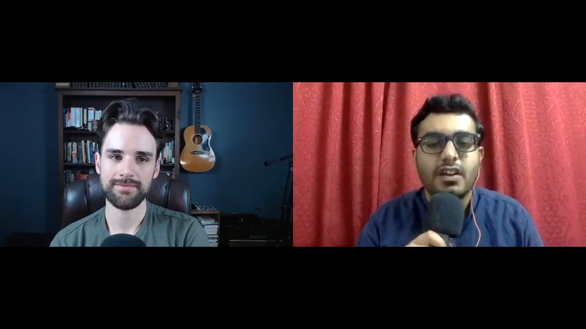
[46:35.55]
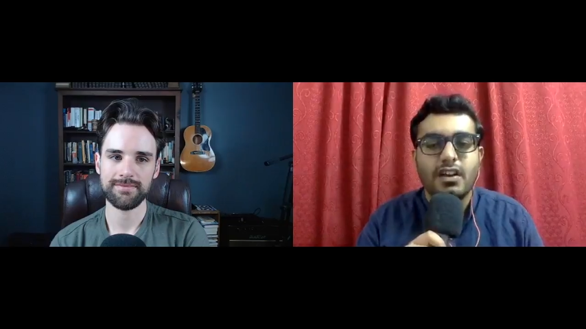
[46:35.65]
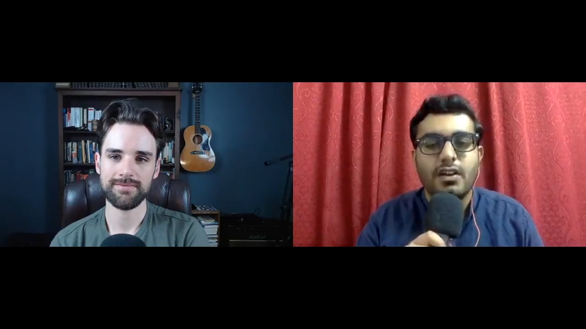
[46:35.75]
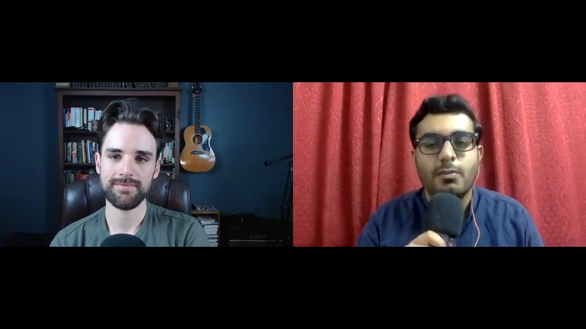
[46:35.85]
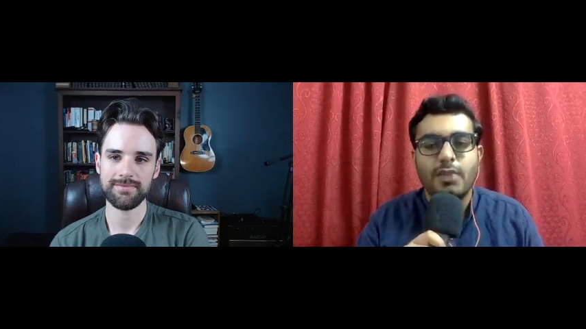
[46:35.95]

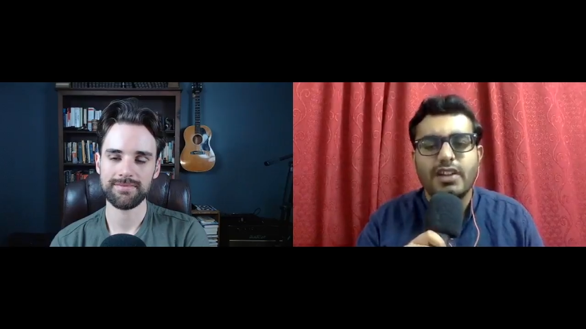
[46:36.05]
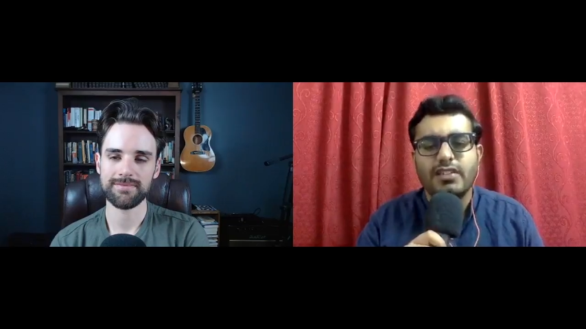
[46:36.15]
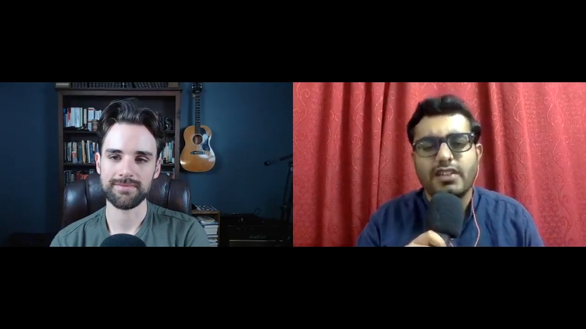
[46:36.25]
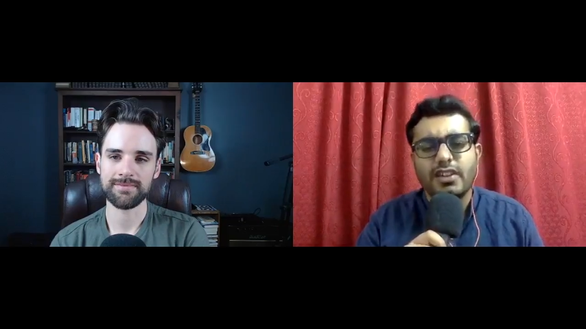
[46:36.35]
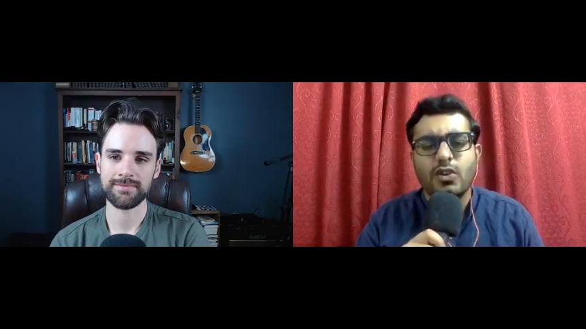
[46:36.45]
Speaker 1: um, and i
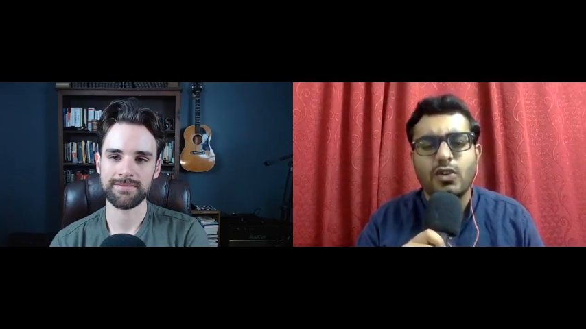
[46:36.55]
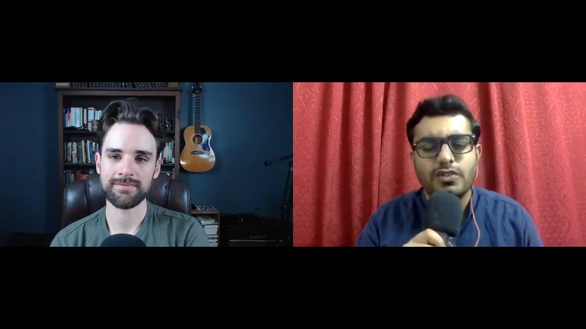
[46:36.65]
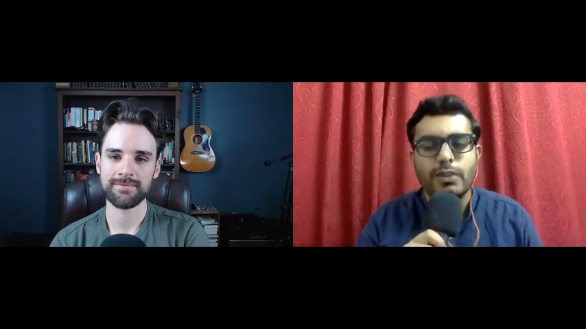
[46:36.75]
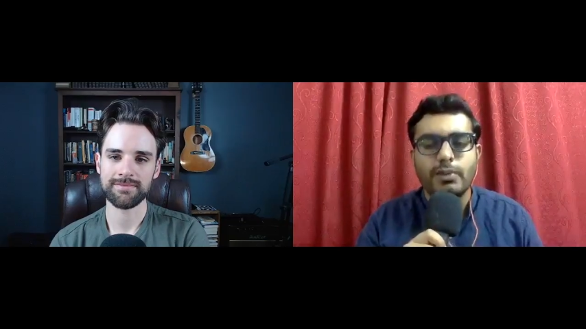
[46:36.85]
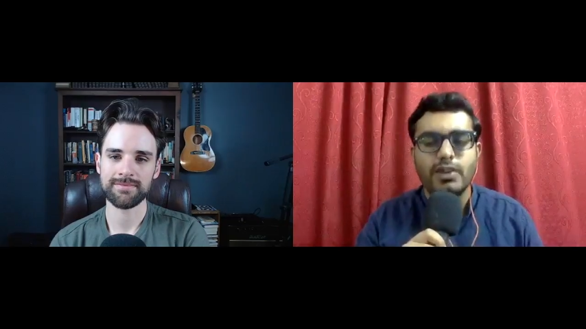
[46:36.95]
think all
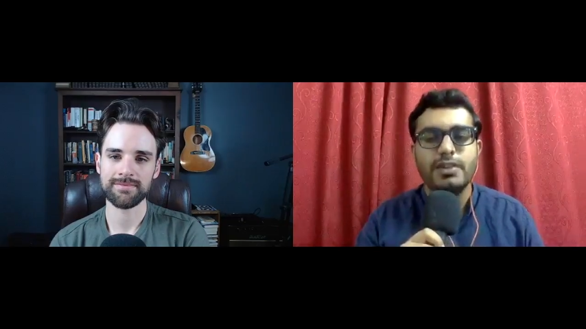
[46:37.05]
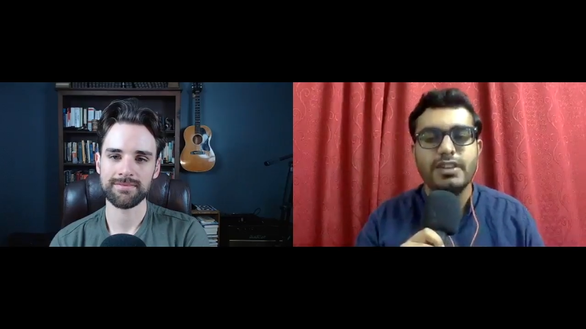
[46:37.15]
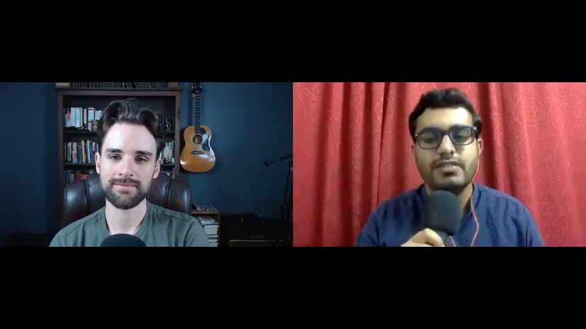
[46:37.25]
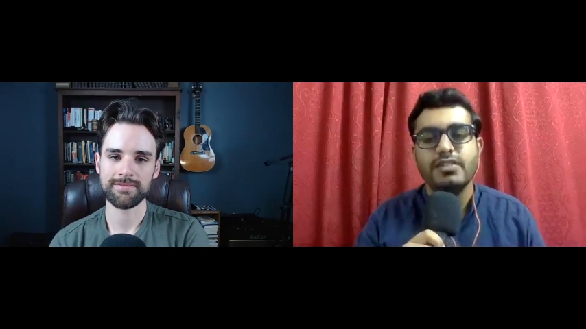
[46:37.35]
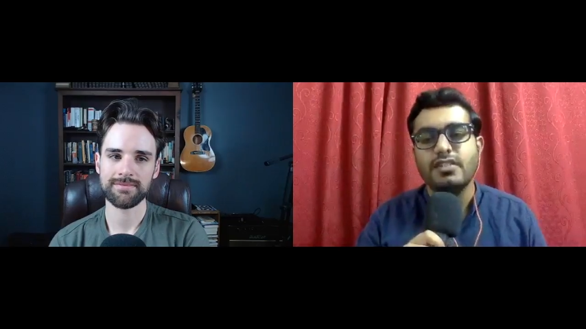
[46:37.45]
of them are
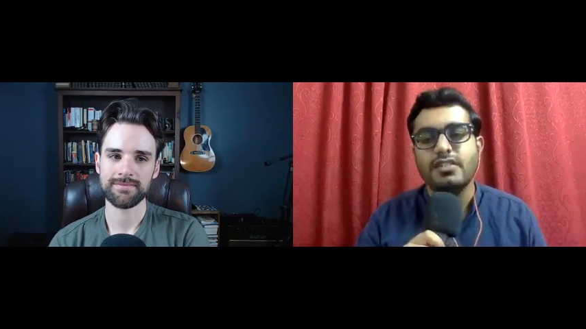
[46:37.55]
decent